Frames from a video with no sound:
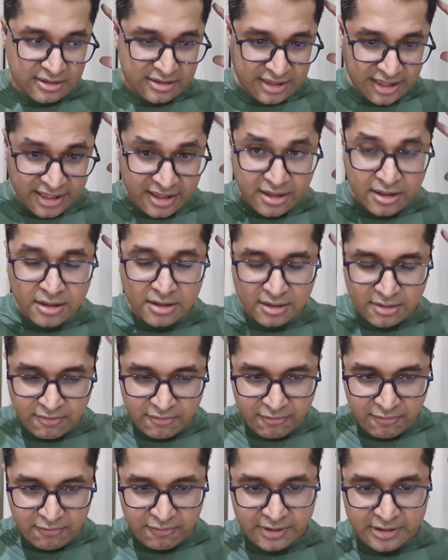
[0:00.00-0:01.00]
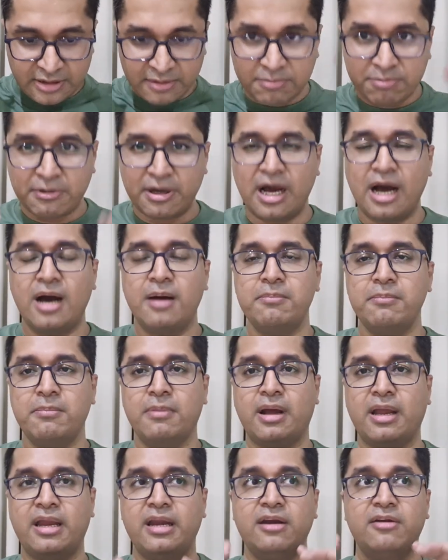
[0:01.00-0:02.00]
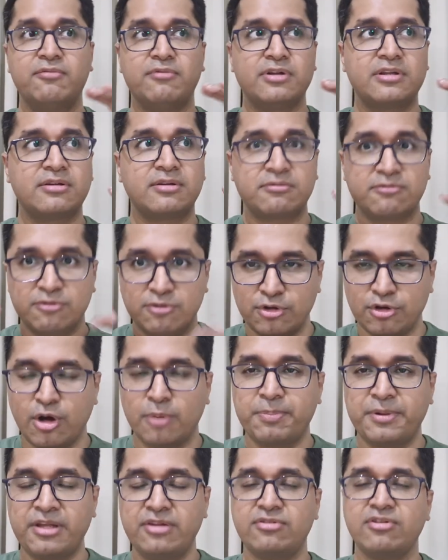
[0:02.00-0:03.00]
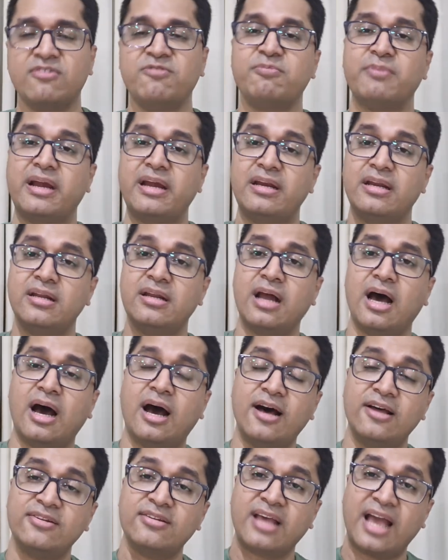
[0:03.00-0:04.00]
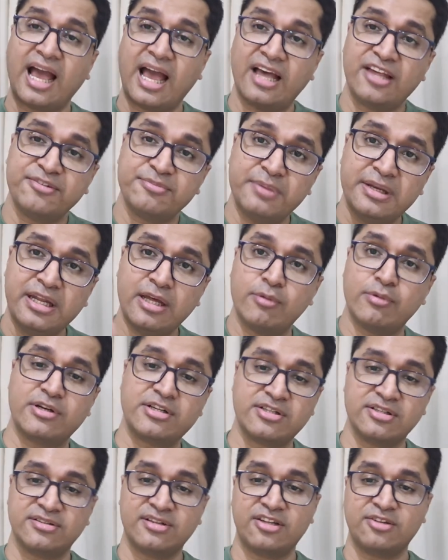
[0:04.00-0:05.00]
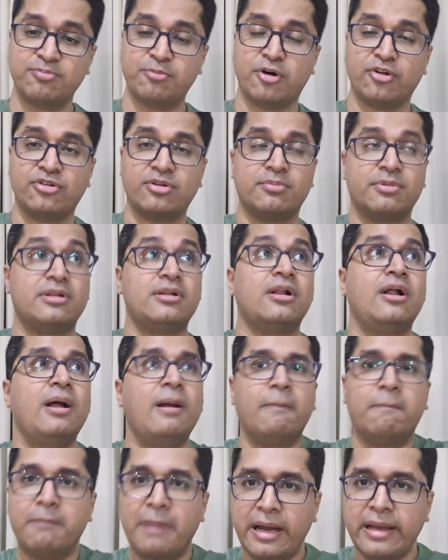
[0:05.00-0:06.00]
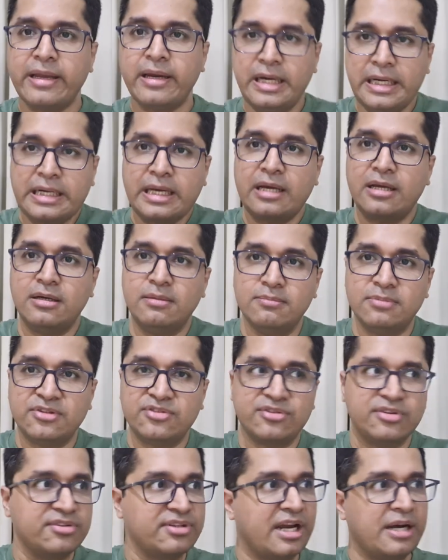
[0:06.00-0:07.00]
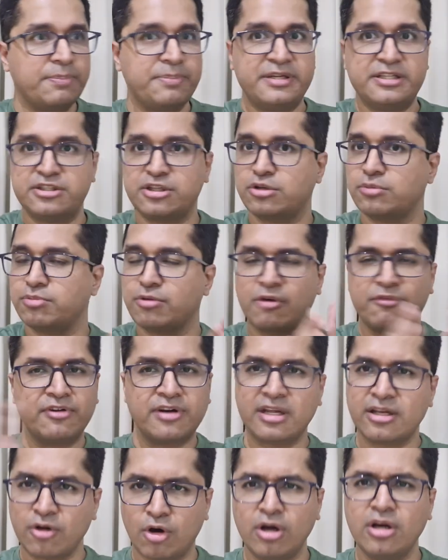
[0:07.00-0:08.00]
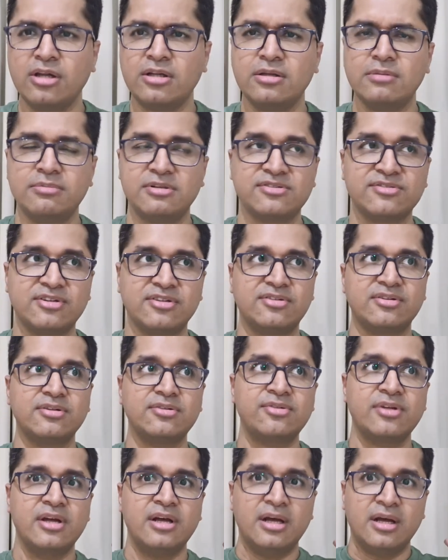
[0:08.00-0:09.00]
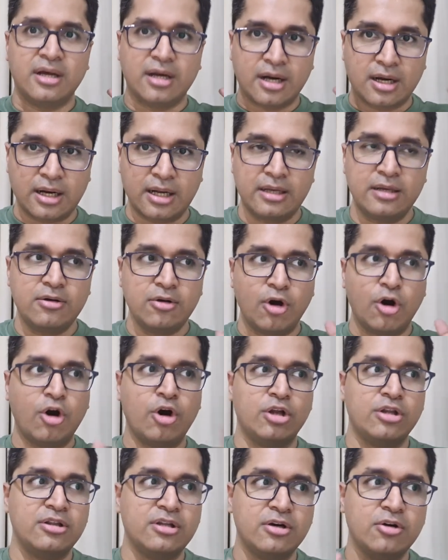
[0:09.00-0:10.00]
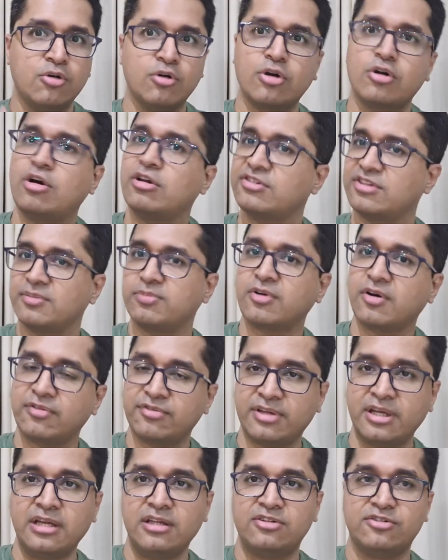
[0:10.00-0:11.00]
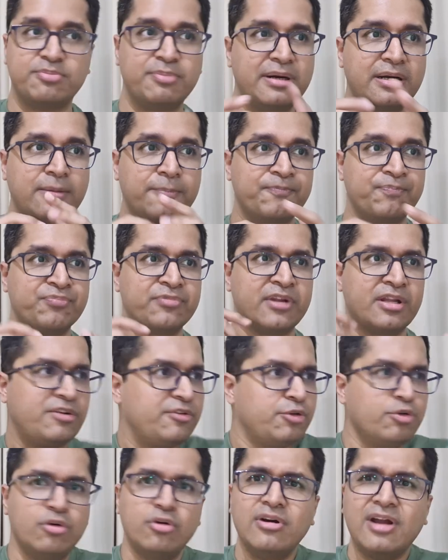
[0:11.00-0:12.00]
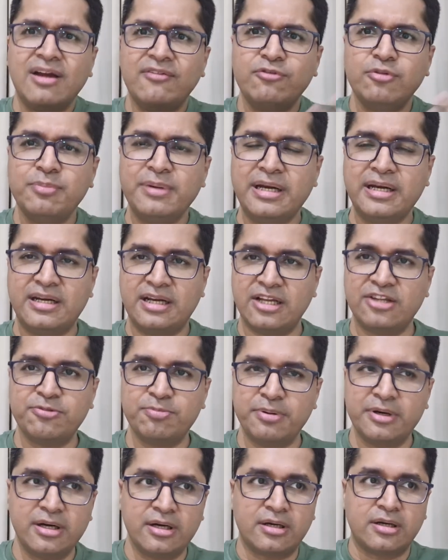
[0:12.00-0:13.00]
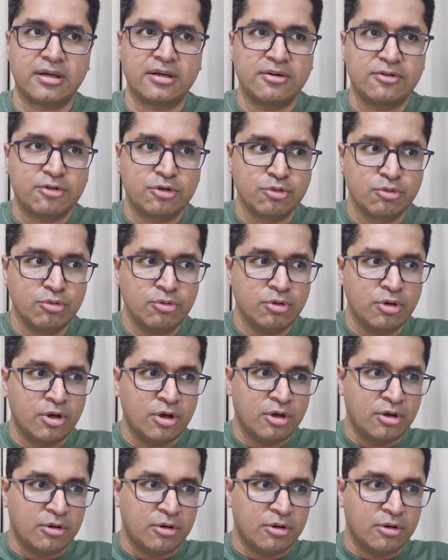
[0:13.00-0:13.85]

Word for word: think with a calm mind, with your peace of mind and ask as many questions as possible. My entire business at Paycheck to Profit and all other businesses run on the whole concept of sales, but you don't have to be desperate to